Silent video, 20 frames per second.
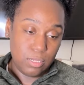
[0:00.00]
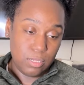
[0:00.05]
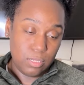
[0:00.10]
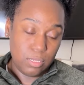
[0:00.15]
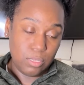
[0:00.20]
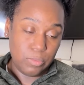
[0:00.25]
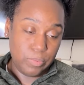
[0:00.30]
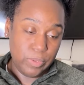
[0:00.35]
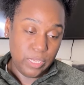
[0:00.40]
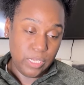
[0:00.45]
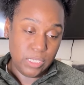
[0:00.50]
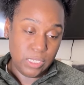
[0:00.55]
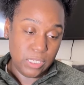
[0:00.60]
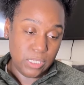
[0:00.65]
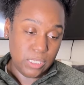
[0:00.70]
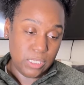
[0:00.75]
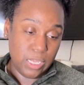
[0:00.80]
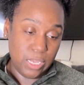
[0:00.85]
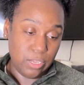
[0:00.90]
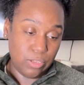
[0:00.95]
the peace
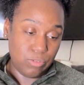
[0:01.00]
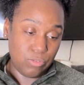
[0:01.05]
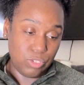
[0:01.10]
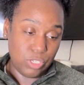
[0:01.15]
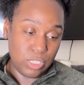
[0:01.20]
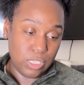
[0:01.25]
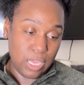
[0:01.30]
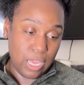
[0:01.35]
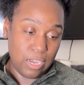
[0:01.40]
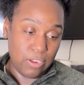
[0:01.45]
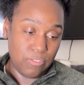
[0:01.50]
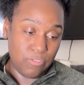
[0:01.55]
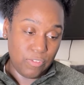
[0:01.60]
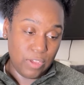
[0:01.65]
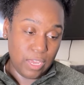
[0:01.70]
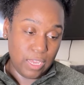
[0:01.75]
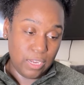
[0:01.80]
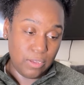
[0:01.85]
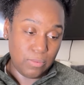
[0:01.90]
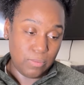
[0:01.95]
is there. You just got to
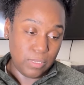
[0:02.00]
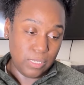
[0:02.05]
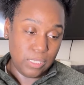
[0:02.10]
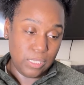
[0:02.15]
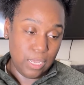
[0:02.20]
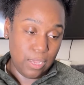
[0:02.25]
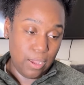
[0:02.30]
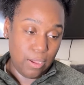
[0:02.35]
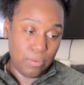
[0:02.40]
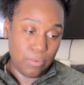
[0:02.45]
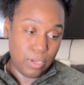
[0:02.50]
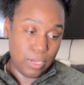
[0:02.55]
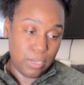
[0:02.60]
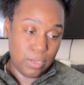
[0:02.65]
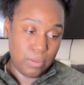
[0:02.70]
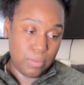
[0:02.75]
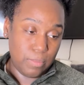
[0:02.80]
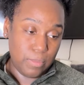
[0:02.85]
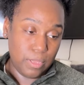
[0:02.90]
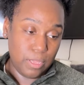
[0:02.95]
find it. What's the
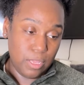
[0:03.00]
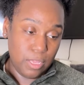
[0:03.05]
outcome